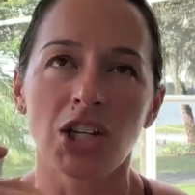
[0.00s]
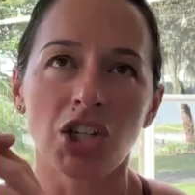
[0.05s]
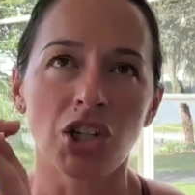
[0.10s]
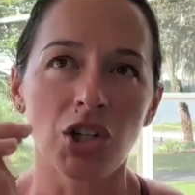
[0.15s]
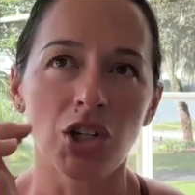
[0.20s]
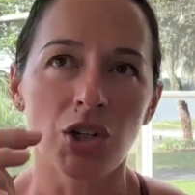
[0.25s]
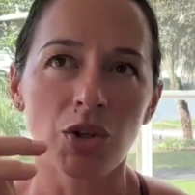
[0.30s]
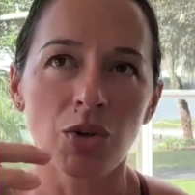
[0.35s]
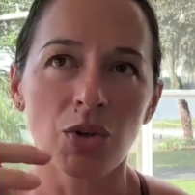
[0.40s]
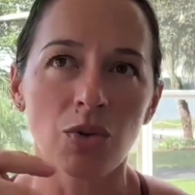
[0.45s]

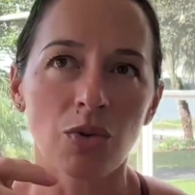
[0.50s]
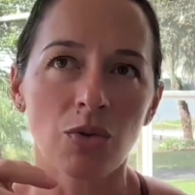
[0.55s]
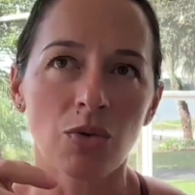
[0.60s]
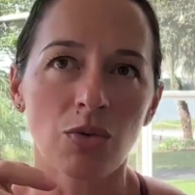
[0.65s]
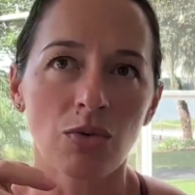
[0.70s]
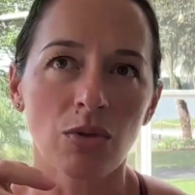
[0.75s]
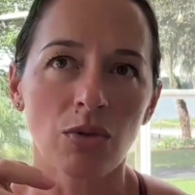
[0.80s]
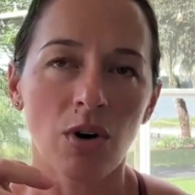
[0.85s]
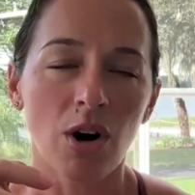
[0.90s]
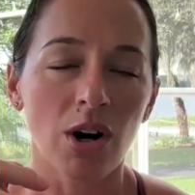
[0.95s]

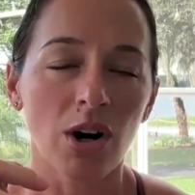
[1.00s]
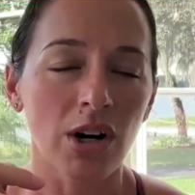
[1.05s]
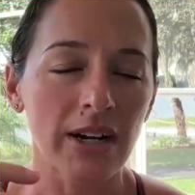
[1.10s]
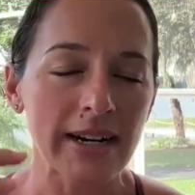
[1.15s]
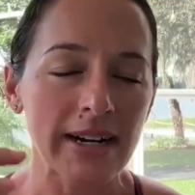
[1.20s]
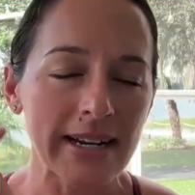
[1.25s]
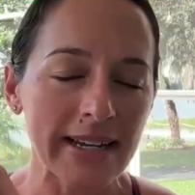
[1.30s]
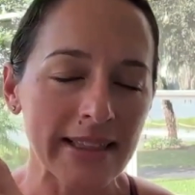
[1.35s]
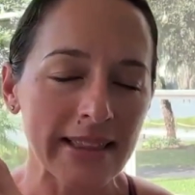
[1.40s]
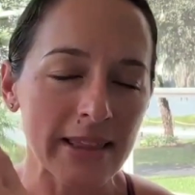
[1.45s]
You are
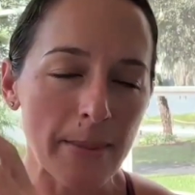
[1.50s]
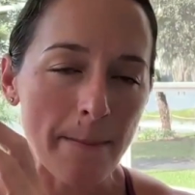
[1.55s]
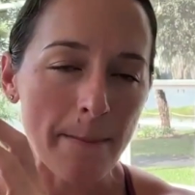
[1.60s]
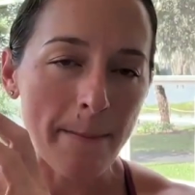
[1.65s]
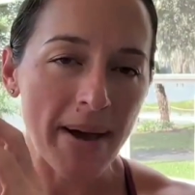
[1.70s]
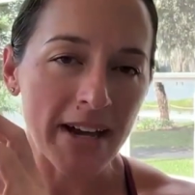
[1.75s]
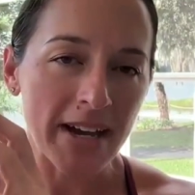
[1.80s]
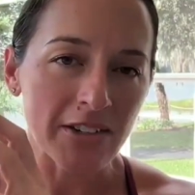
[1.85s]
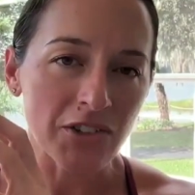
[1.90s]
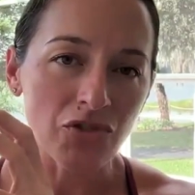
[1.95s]
going to get the
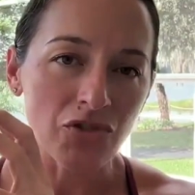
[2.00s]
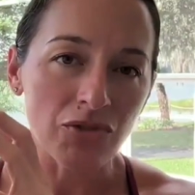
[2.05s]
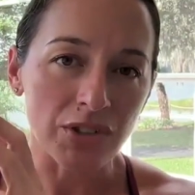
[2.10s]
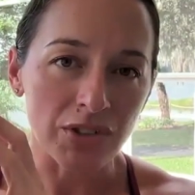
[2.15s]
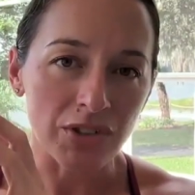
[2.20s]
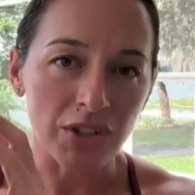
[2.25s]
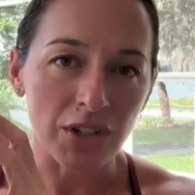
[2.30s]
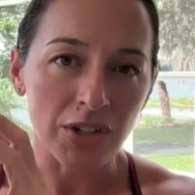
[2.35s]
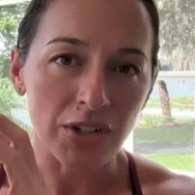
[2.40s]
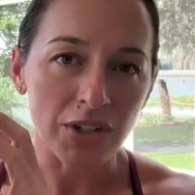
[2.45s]
best
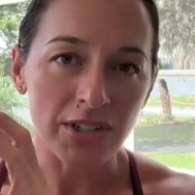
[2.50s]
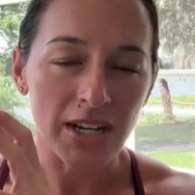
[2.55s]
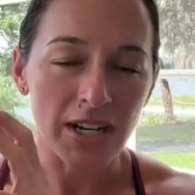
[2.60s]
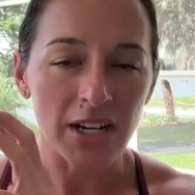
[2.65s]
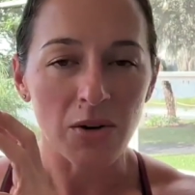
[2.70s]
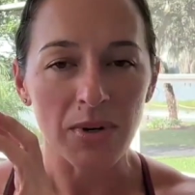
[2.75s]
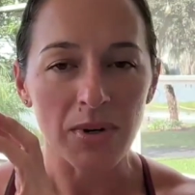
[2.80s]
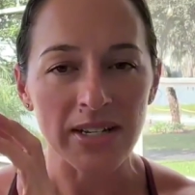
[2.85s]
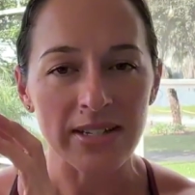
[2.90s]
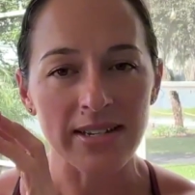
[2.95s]
results.
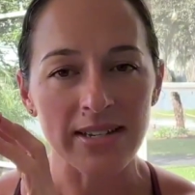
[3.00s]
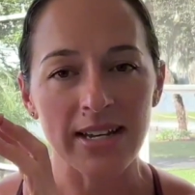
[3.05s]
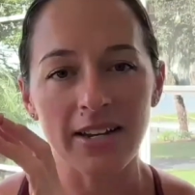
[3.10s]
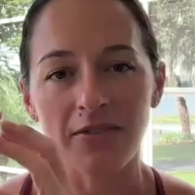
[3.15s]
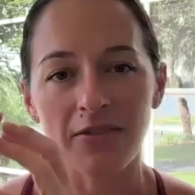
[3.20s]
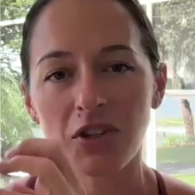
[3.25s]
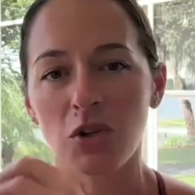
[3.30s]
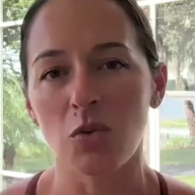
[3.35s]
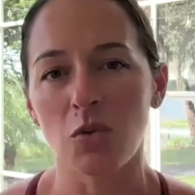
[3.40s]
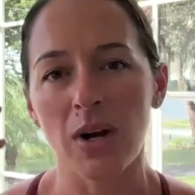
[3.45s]
I always say
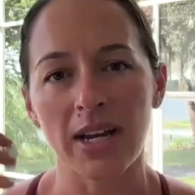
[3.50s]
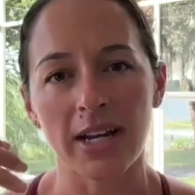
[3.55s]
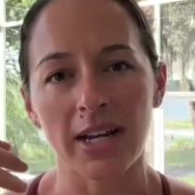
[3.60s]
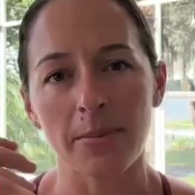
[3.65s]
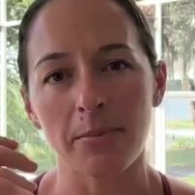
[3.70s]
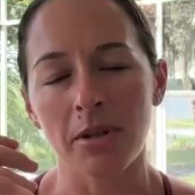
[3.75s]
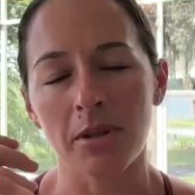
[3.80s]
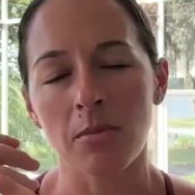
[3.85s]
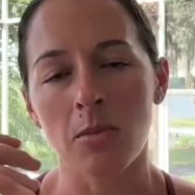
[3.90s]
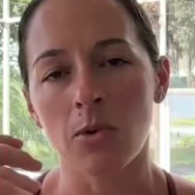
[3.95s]
if you wake
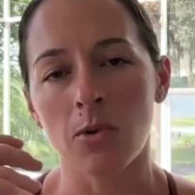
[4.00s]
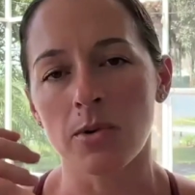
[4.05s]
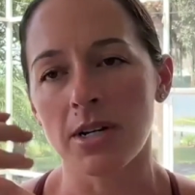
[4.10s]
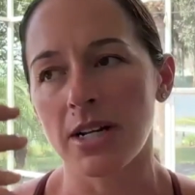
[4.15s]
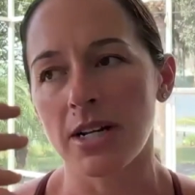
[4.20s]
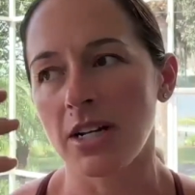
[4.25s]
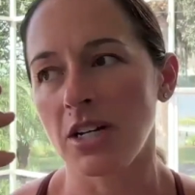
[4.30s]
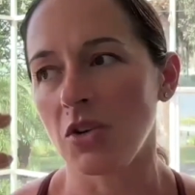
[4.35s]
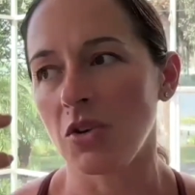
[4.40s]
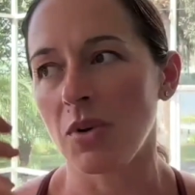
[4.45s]
up in the
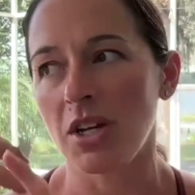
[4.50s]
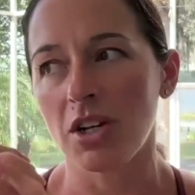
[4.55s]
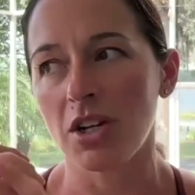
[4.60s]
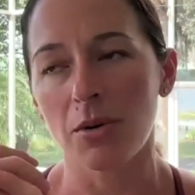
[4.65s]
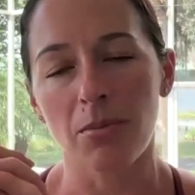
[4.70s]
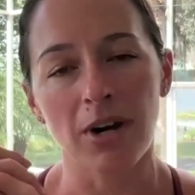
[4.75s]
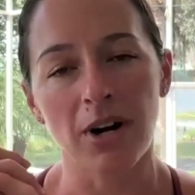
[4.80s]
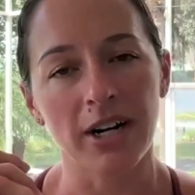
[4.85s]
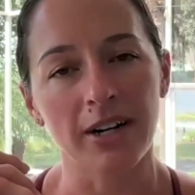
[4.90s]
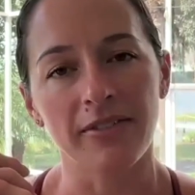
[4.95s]
morning, you eat
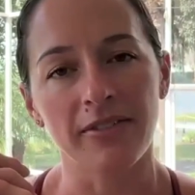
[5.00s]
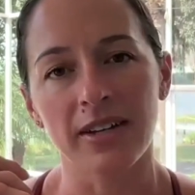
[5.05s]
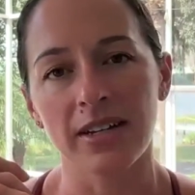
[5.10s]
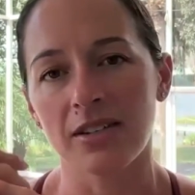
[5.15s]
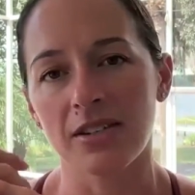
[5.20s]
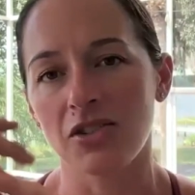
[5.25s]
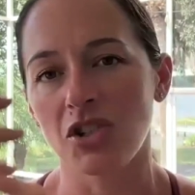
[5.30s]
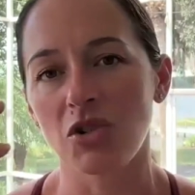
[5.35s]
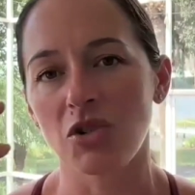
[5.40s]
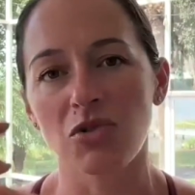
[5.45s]
your
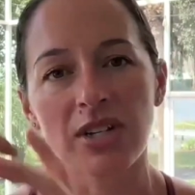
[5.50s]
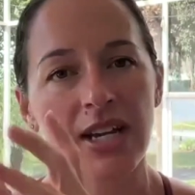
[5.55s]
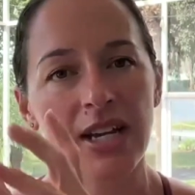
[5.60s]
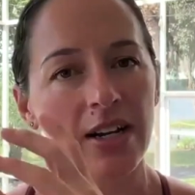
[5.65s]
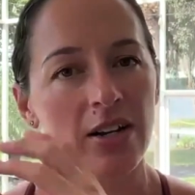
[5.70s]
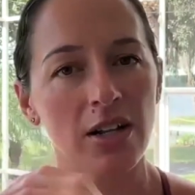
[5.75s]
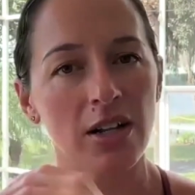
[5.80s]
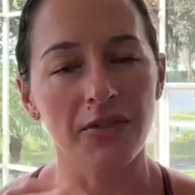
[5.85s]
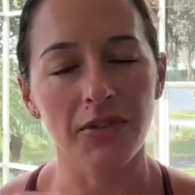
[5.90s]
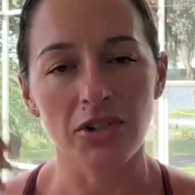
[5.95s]
breakfast, you
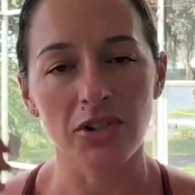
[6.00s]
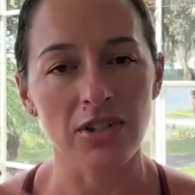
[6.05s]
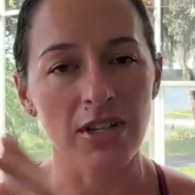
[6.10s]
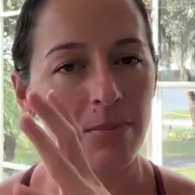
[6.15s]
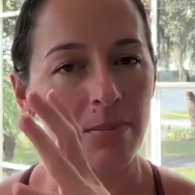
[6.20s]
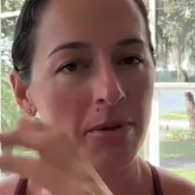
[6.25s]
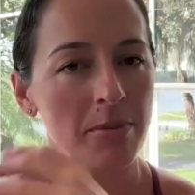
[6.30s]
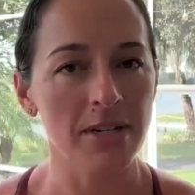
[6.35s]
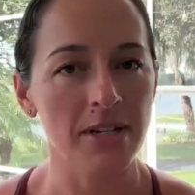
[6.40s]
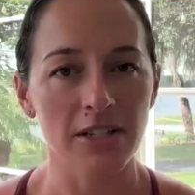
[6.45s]
take all of your
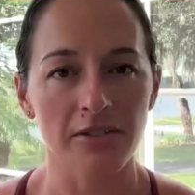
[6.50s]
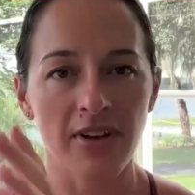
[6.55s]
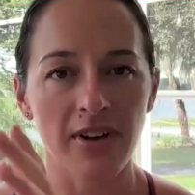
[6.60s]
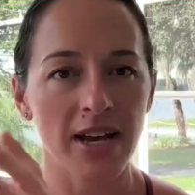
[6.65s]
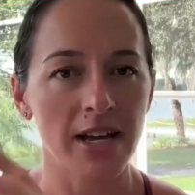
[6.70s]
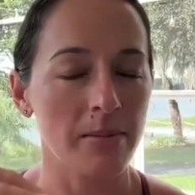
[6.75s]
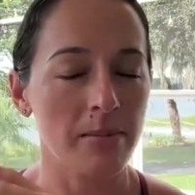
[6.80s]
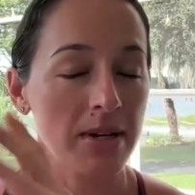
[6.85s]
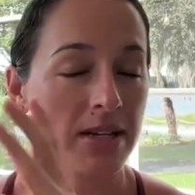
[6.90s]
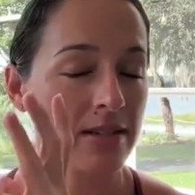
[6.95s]
supplements,
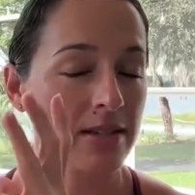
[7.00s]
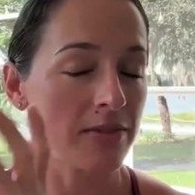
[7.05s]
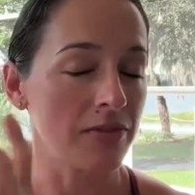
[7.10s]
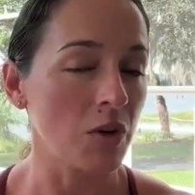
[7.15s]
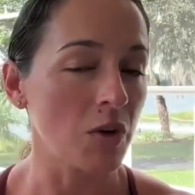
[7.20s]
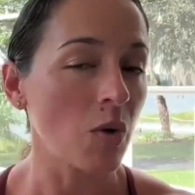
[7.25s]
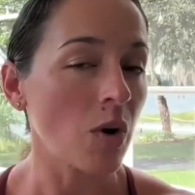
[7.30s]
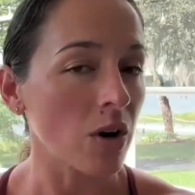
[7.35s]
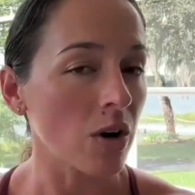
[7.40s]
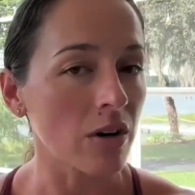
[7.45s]
vitamins, if
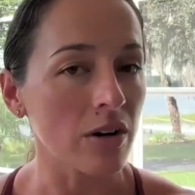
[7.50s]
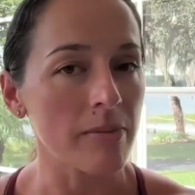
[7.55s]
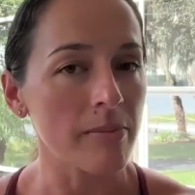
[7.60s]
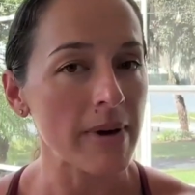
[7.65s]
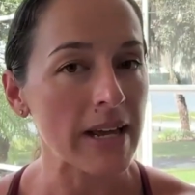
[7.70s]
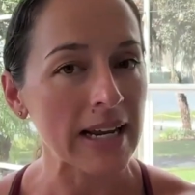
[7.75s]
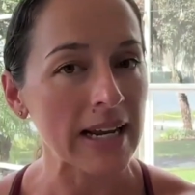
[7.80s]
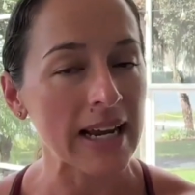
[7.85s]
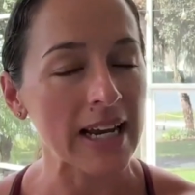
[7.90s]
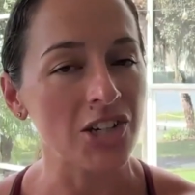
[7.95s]
you are on
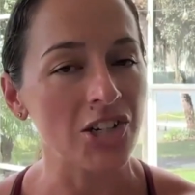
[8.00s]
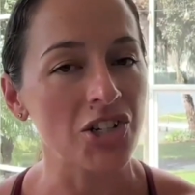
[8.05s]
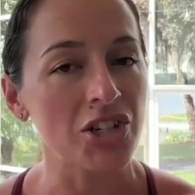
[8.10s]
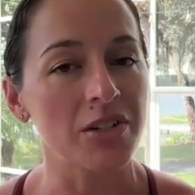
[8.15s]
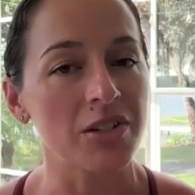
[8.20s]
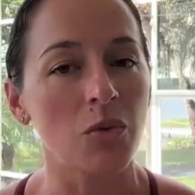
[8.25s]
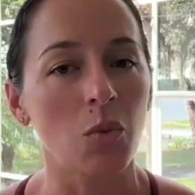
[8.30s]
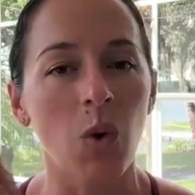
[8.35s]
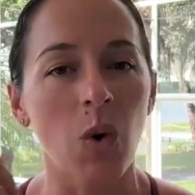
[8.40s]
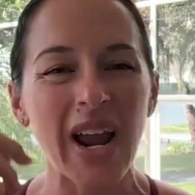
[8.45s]

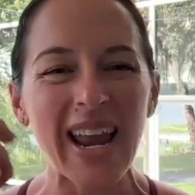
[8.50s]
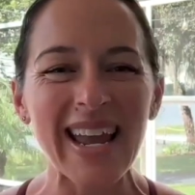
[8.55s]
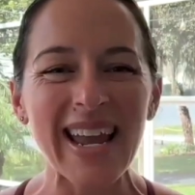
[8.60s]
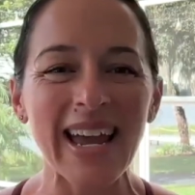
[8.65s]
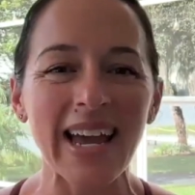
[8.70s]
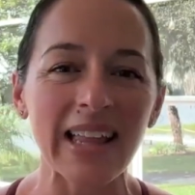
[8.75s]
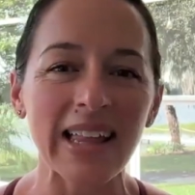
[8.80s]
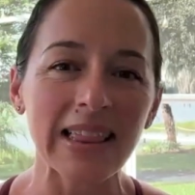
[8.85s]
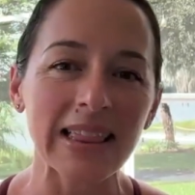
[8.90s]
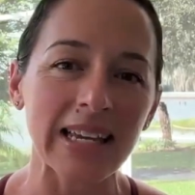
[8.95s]
medication, wait
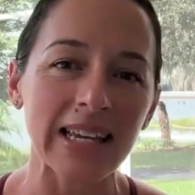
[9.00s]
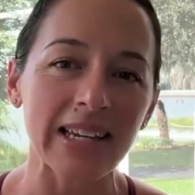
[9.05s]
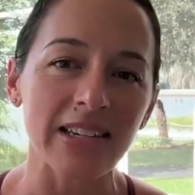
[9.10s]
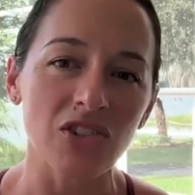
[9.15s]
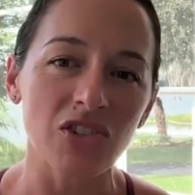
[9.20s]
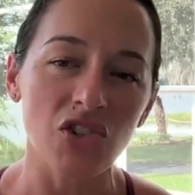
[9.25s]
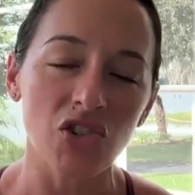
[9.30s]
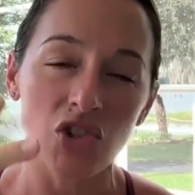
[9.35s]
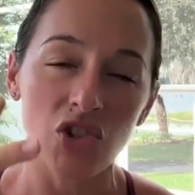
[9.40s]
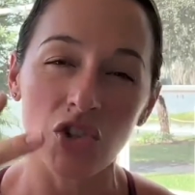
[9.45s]
at
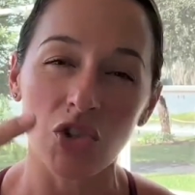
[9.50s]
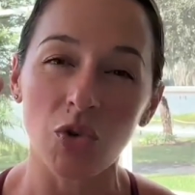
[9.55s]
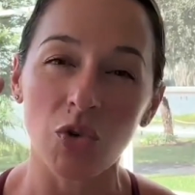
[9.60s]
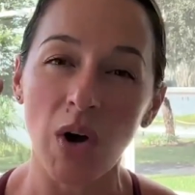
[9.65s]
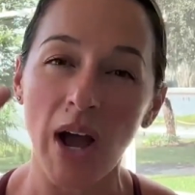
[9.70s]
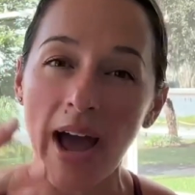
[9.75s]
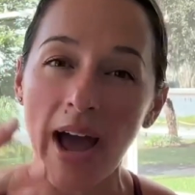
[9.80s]
least 2